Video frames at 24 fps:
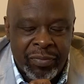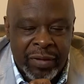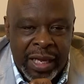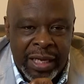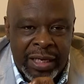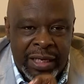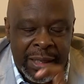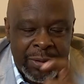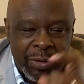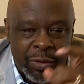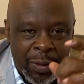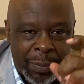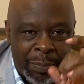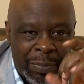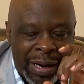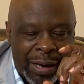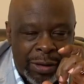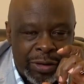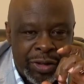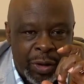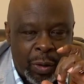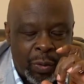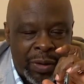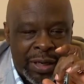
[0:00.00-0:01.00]
It comes with
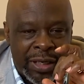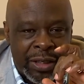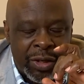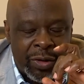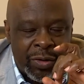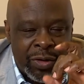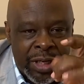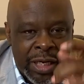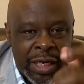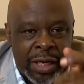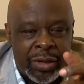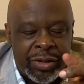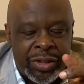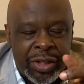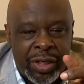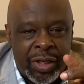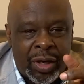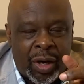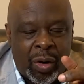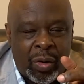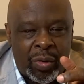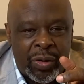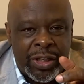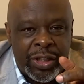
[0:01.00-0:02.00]
power. So when you yield to
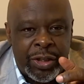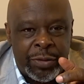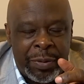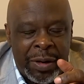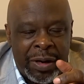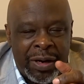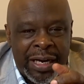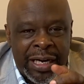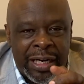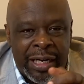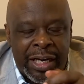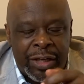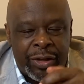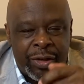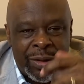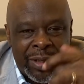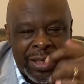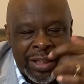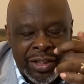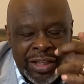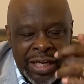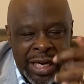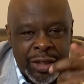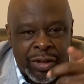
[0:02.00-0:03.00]
the Holy Spirit, he
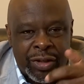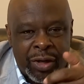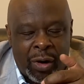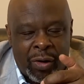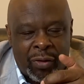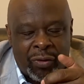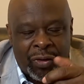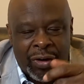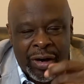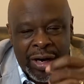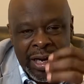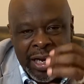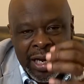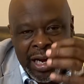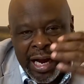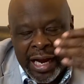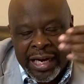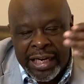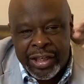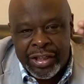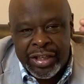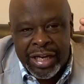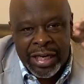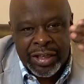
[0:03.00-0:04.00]
literally takes over
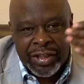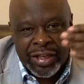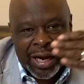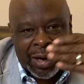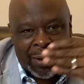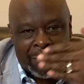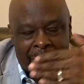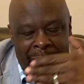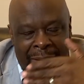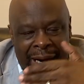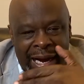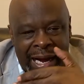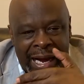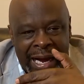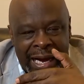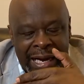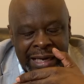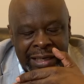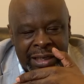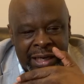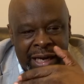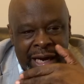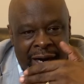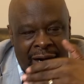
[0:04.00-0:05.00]
and he takes our
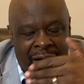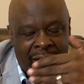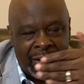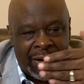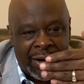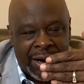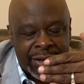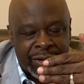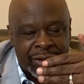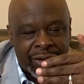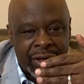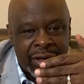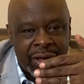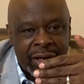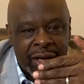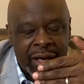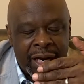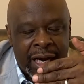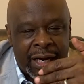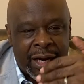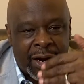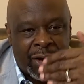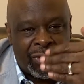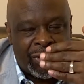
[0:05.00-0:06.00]
mind and our hearts
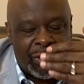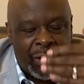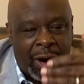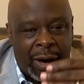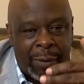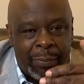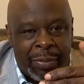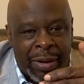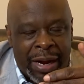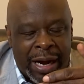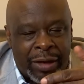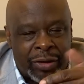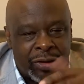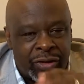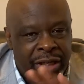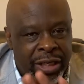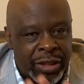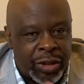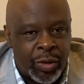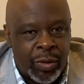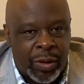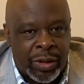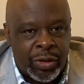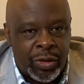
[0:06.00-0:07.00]
and our thought patterns
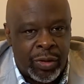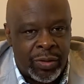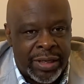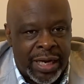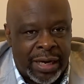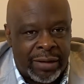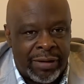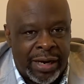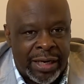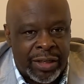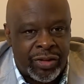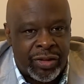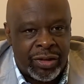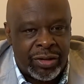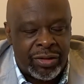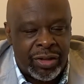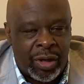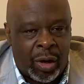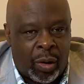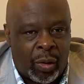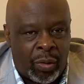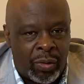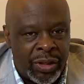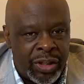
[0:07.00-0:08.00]
into a new direction.
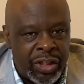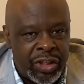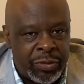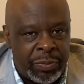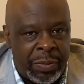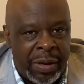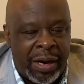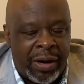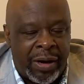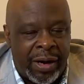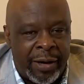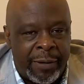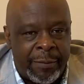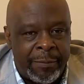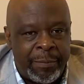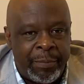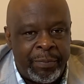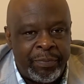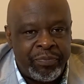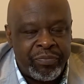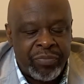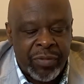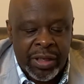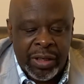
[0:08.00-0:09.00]
The Holy Spirit.
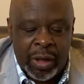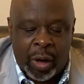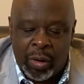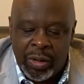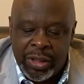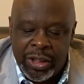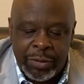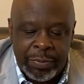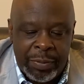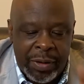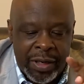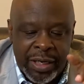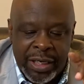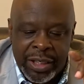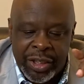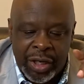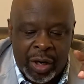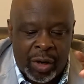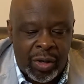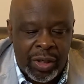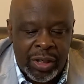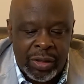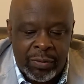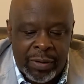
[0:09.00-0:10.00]
The Holy Spirit is
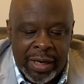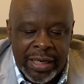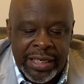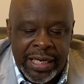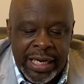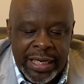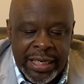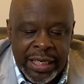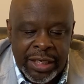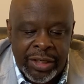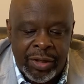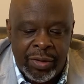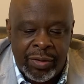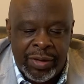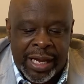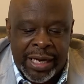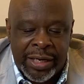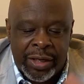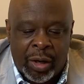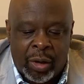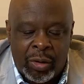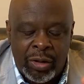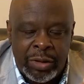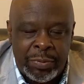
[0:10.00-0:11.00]
the only one that can do
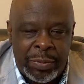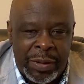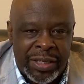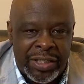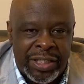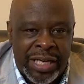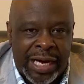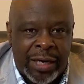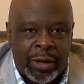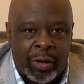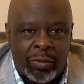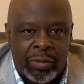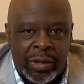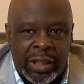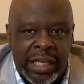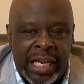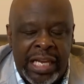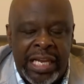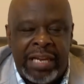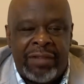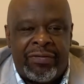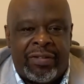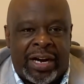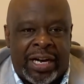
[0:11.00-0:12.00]
that. The Holy Spirit is not going to
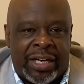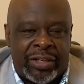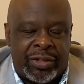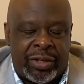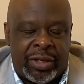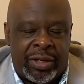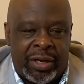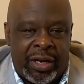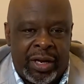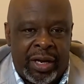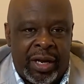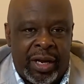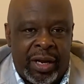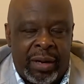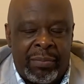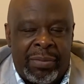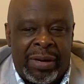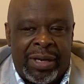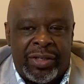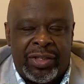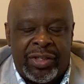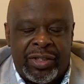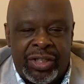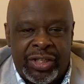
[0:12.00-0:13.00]
leave us,
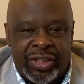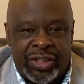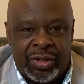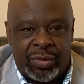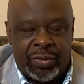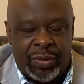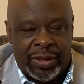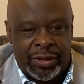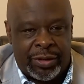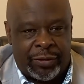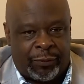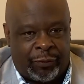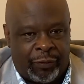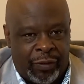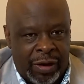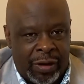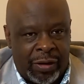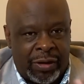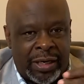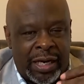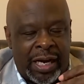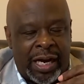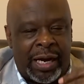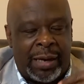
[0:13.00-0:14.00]
brothers and sisters, when
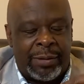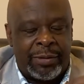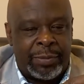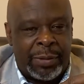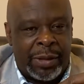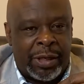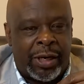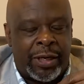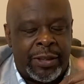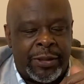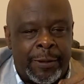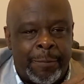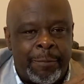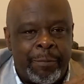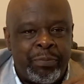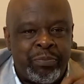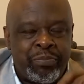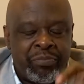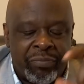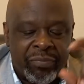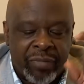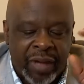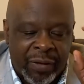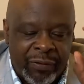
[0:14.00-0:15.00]
fear comes, because
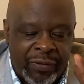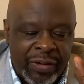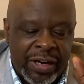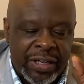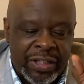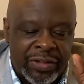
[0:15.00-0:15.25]
fear